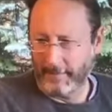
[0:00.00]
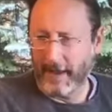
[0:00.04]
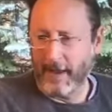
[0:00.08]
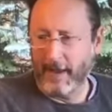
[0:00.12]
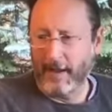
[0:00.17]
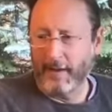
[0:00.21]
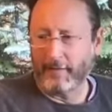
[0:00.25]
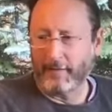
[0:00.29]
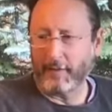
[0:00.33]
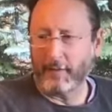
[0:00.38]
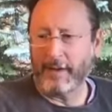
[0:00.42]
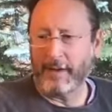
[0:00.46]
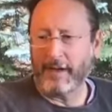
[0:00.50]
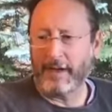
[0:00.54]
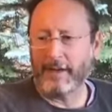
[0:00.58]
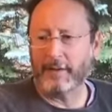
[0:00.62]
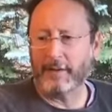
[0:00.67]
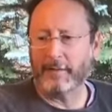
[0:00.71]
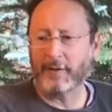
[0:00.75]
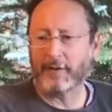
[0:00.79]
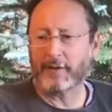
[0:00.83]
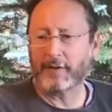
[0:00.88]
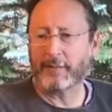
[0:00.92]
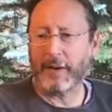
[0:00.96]
For me, the
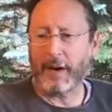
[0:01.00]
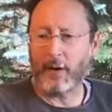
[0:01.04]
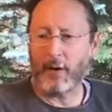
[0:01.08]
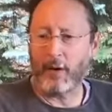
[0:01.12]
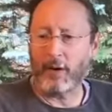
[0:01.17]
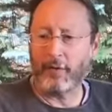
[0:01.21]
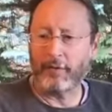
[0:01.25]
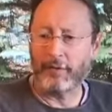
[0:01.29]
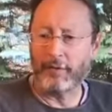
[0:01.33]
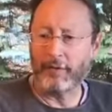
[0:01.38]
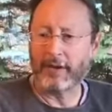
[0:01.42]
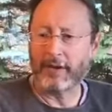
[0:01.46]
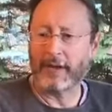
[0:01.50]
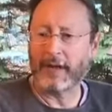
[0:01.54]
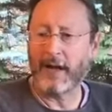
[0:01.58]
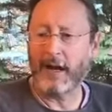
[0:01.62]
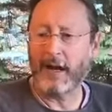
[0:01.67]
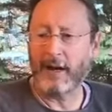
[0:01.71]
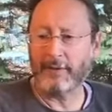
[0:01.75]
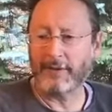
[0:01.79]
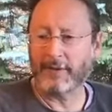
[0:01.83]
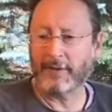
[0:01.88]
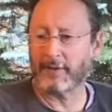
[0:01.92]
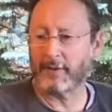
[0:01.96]
most powerful and
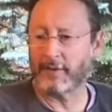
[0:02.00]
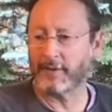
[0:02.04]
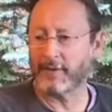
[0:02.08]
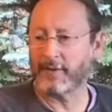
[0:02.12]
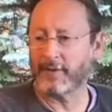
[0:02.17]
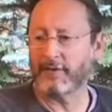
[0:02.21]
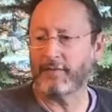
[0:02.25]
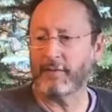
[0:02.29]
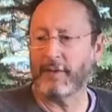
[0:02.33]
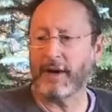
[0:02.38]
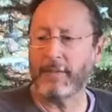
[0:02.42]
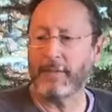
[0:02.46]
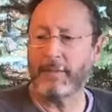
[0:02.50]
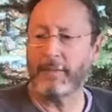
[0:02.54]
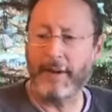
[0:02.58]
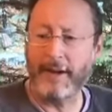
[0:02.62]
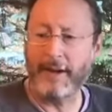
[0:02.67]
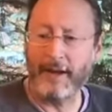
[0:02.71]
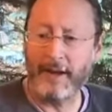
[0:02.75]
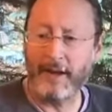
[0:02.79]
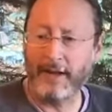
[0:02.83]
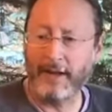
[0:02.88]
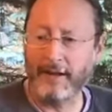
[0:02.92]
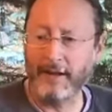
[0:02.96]
common source of my
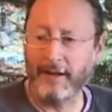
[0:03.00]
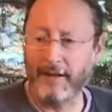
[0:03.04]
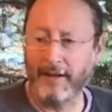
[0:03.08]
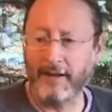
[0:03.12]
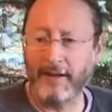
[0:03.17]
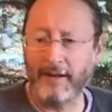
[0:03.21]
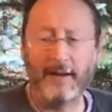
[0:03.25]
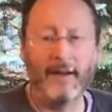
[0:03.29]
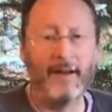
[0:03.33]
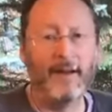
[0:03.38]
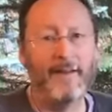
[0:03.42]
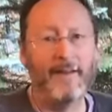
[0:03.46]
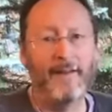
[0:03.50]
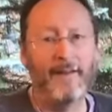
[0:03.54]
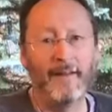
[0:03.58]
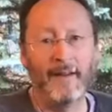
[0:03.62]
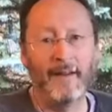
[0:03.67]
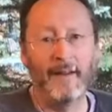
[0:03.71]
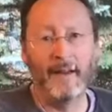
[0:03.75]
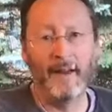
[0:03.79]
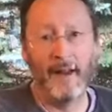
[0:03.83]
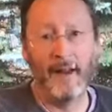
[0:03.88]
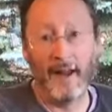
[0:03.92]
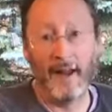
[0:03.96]
pain,
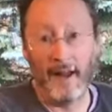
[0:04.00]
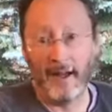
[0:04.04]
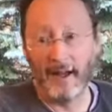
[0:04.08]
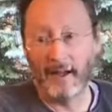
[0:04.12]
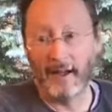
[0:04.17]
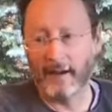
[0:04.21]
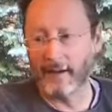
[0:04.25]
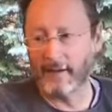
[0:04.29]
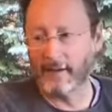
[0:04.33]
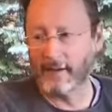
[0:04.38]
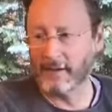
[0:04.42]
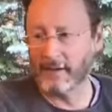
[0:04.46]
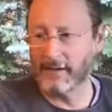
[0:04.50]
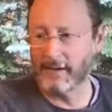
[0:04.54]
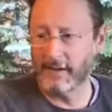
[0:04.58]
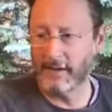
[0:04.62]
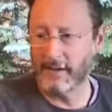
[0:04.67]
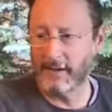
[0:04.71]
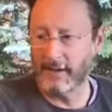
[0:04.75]
anger,